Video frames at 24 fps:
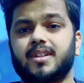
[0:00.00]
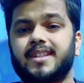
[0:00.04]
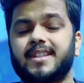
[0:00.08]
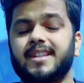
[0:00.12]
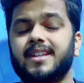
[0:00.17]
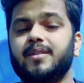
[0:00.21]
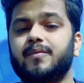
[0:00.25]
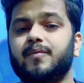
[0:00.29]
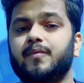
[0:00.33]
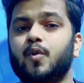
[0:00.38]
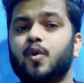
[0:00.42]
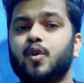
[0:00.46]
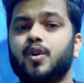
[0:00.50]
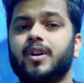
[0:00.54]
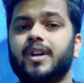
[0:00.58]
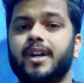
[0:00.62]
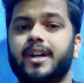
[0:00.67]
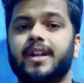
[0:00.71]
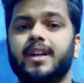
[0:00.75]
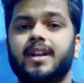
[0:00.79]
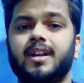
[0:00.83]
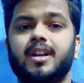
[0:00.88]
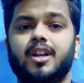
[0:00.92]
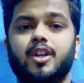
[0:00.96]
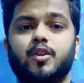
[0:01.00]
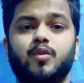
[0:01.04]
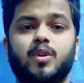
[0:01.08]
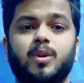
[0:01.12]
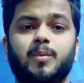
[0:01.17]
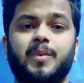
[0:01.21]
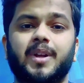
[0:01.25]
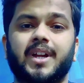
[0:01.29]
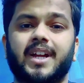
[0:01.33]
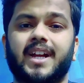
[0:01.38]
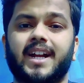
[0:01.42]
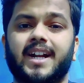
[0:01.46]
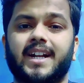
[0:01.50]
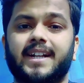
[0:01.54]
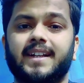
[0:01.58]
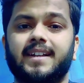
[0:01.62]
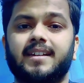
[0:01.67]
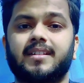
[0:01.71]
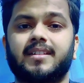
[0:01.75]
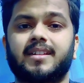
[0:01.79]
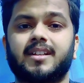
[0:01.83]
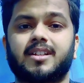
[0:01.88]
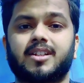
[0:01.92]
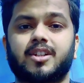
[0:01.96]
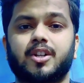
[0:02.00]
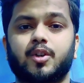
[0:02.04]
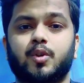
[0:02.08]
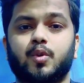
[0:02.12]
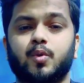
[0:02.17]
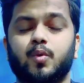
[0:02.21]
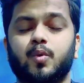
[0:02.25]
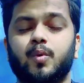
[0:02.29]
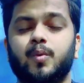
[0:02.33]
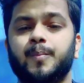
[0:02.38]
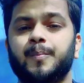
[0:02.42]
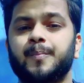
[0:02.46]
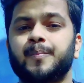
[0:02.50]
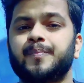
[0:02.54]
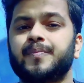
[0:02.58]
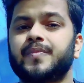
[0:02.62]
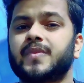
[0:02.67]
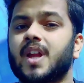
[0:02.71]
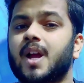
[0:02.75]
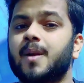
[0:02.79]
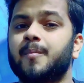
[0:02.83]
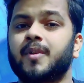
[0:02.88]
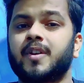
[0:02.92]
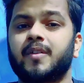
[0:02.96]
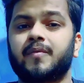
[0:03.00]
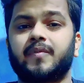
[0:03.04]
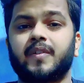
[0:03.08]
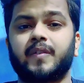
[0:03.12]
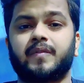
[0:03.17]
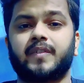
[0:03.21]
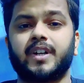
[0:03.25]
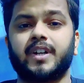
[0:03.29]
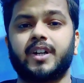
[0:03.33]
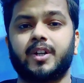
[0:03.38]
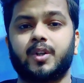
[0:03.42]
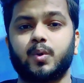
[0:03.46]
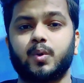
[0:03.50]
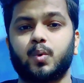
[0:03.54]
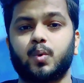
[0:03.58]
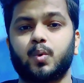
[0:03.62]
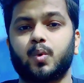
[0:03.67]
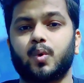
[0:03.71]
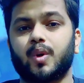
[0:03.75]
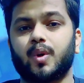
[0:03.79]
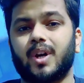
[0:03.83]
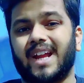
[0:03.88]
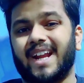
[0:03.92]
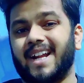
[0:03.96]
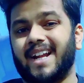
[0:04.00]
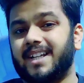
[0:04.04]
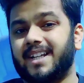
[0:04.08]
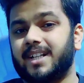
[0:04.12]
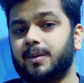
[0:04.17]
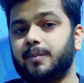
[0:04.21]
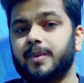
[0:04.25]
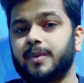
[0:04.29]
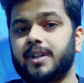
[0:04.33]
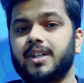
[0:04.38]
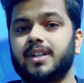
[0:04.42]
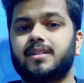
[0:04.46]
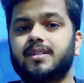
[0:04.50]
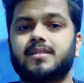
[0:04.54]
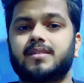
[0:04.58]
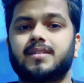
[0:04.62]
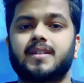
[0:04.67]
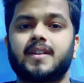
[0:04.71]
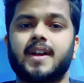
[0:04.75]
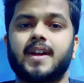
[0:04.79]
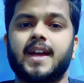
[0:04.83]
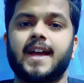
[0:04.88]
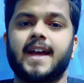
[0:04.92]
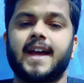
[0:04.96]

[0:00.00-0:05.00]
See, for reading you will be getting 50 to 80 minutes,